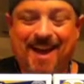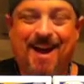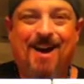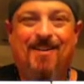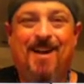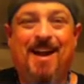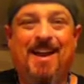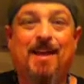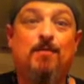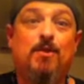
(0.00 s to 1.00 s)

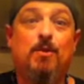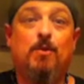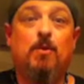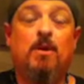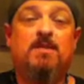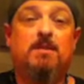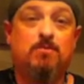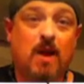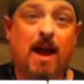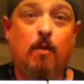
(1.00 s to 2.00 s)
Alright, if you
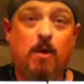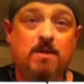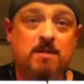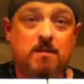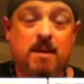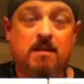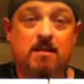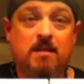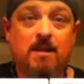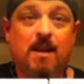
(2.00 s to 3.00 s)
subtract Will
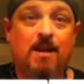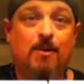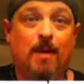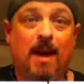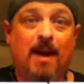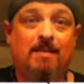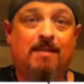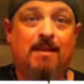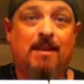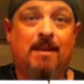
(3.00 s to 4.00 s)
Smith and you
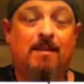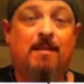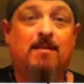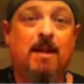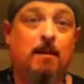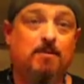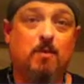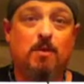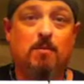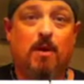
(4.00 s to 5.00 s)
add the
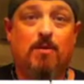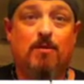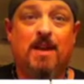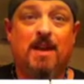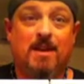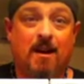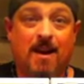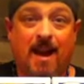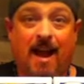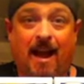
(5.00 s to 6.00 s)
Hemsworth brother that
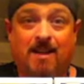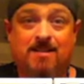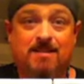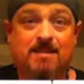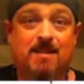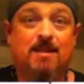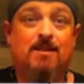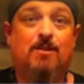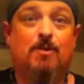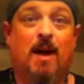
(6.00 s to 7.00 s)
cannot act,
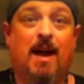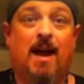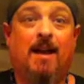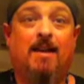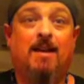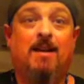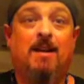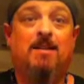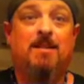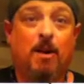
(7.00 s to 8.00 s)
you add
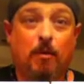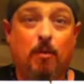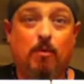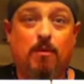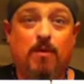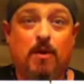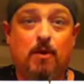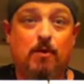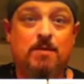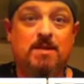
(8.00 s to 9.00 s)
terrible
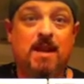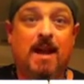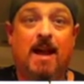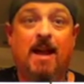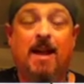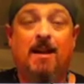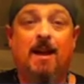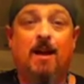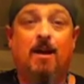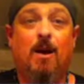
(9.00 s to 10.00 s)
reviews
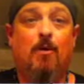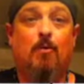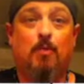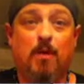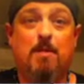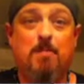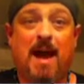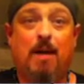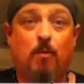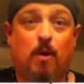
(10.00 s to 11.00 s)
and really
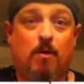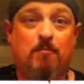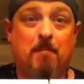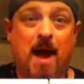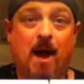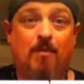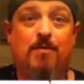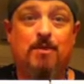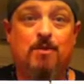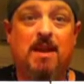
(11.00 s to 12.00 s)
bad word of
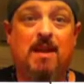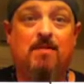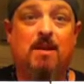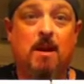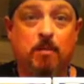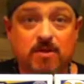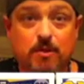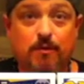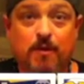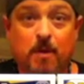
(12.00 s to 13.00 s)
mouth, you get the number
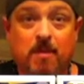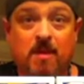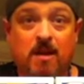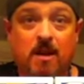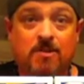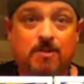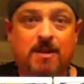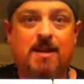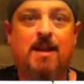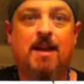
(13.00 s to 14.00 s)
2 film in the
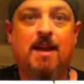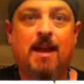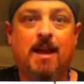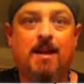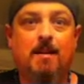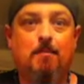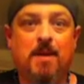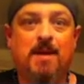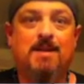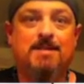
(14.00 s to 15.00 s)
country,
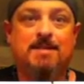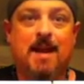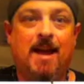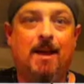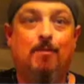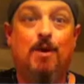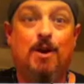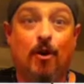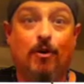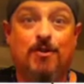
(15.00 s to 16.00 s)
Independence Day
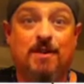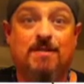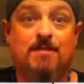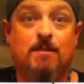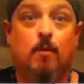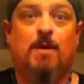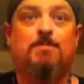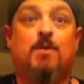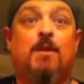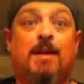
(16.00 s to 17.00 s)
Resurgence.
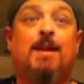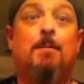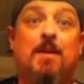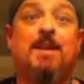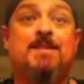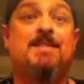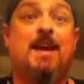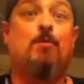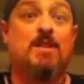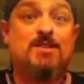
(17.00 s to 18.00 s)
Independence
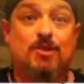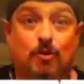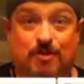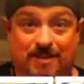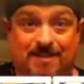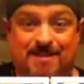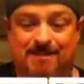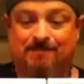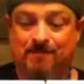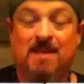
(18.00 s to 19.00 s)
Day
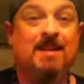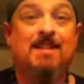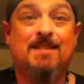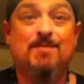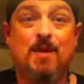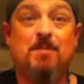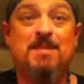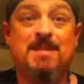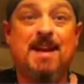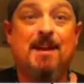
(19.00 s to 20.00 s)
Resurgence. This film
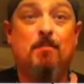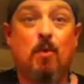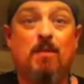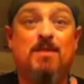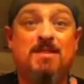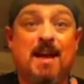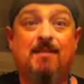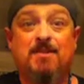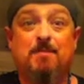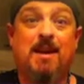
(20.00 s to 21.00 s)
is taking more of a
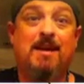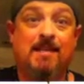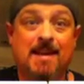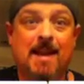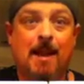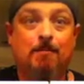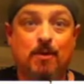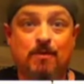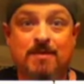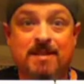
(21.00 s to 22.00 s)
savage beating than Cam
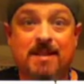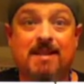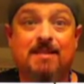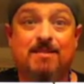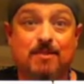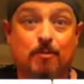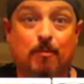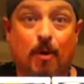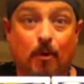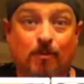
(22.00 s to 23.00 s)
Newton did at the Super
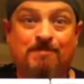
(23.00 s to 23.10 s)
Bowl.